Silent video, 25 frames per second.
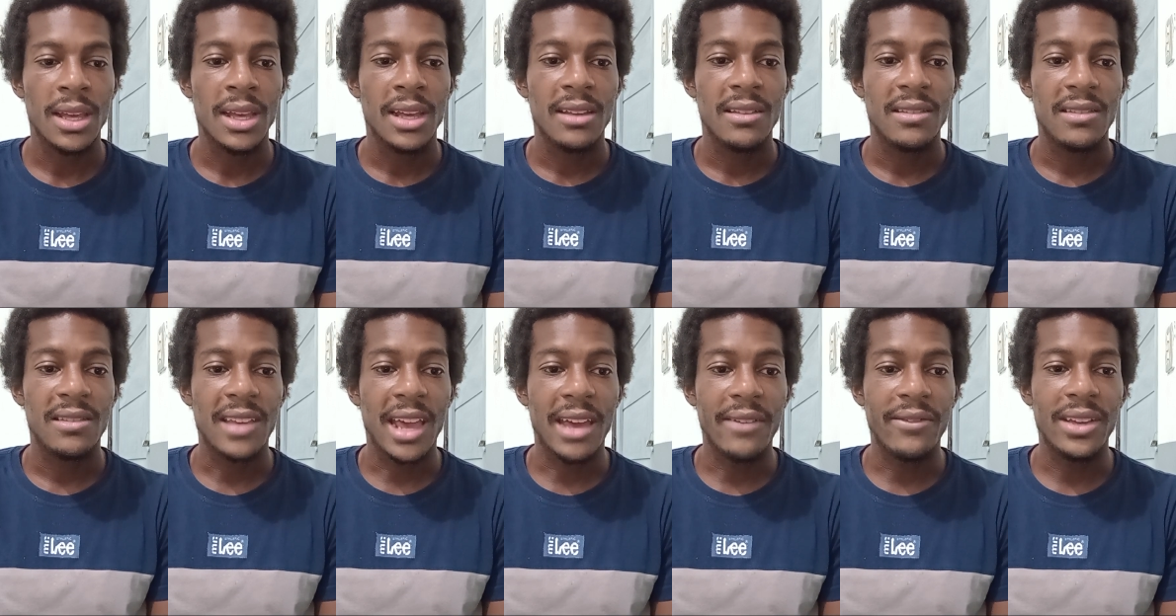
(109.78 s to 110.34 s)

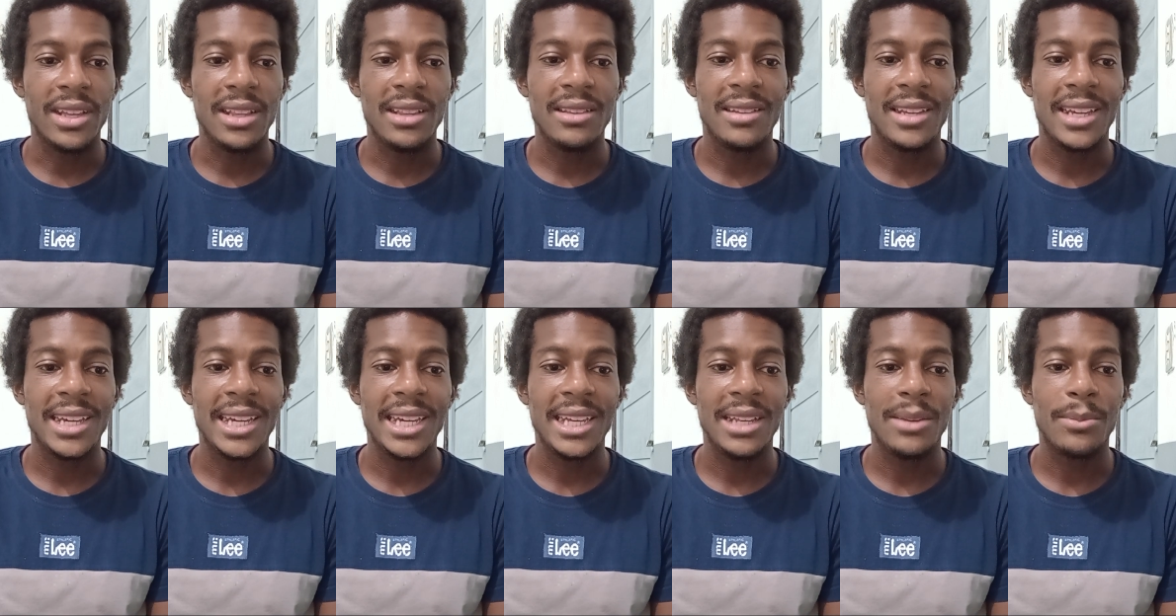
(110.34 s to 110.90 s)

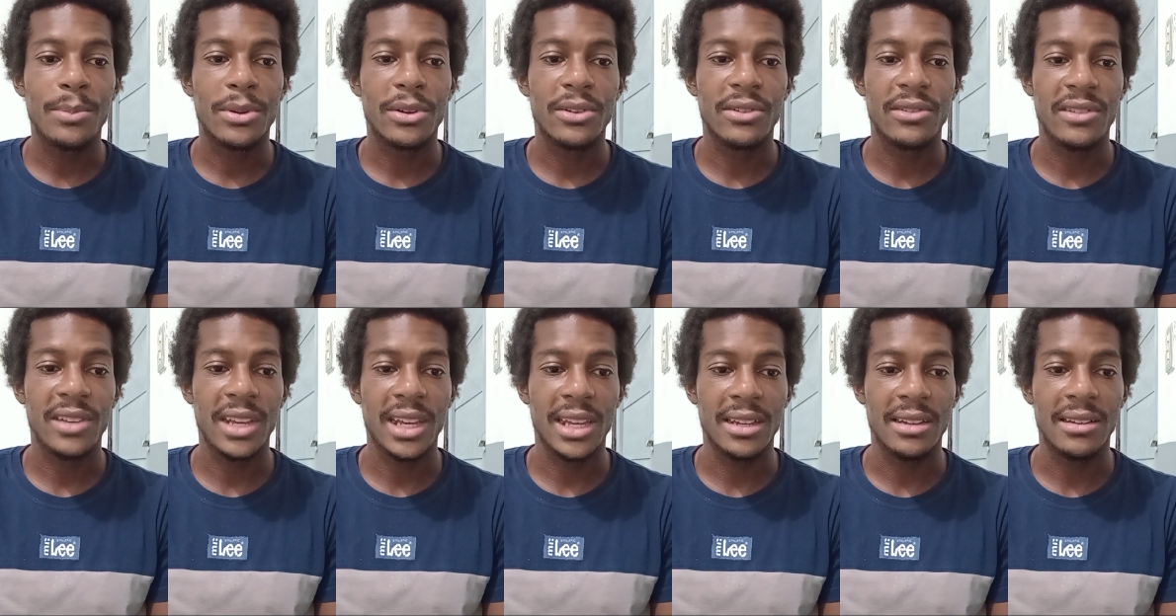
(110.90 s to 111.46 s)

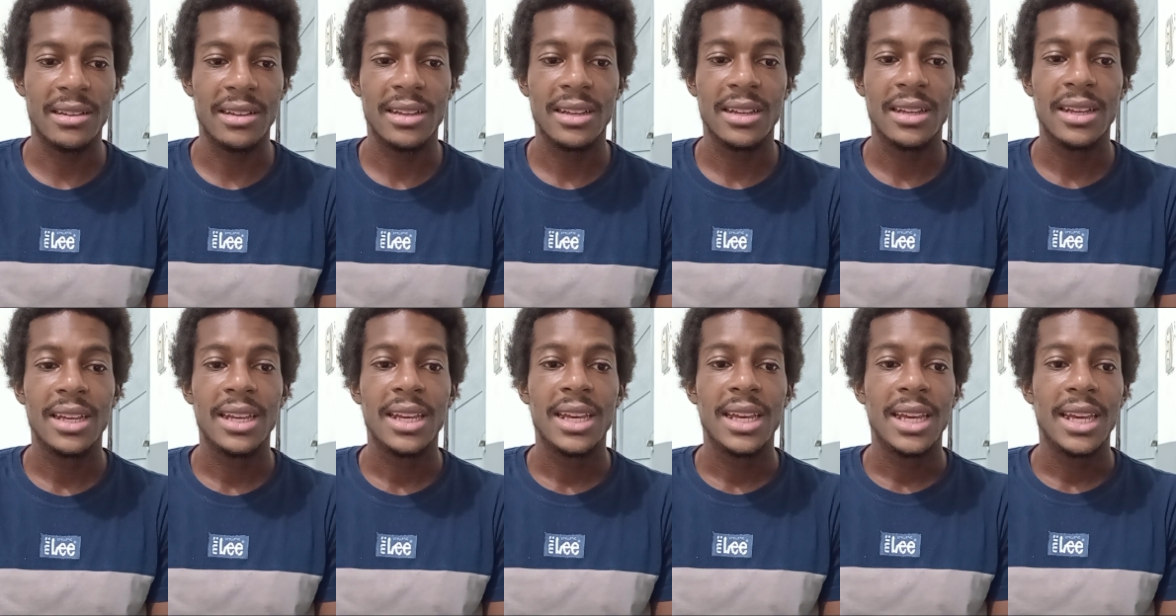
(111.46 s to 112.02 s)
17%
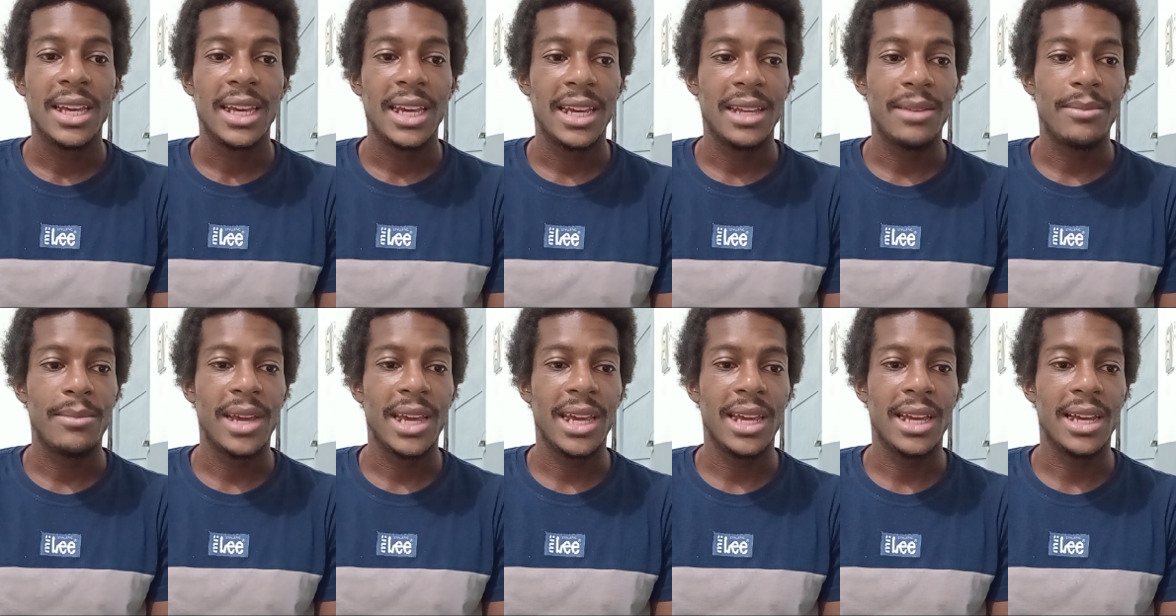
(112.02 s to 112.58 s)
in
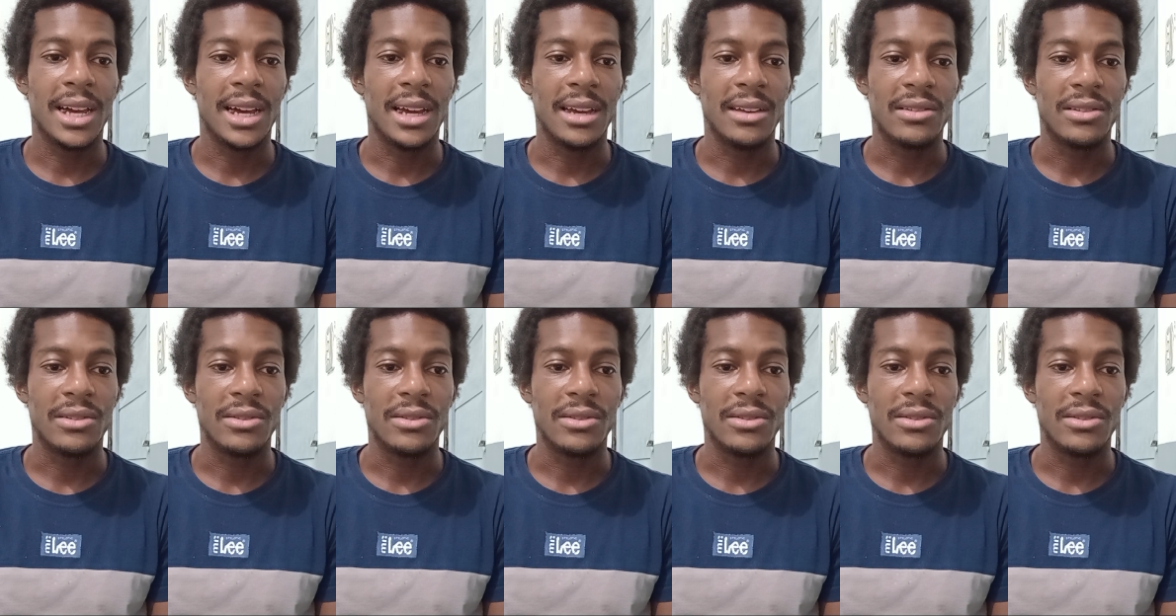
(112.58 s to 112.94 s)
May, guys.